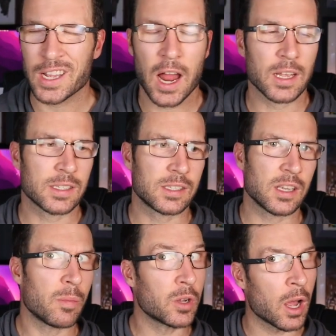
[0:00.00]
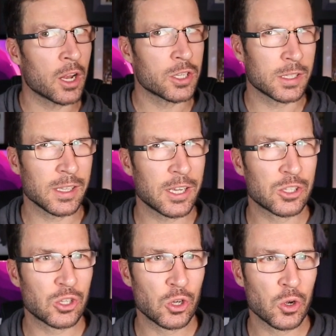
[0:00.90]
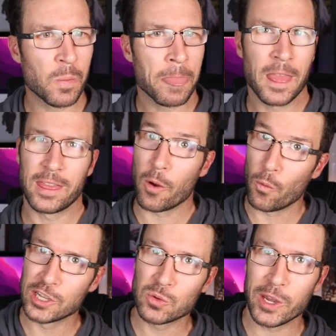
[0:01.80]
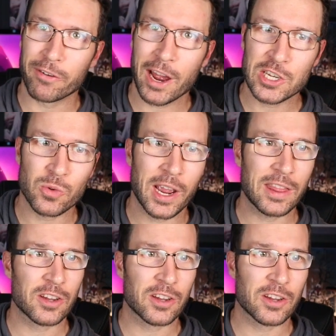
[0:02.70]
kind of subconsciously assume that once we graduate,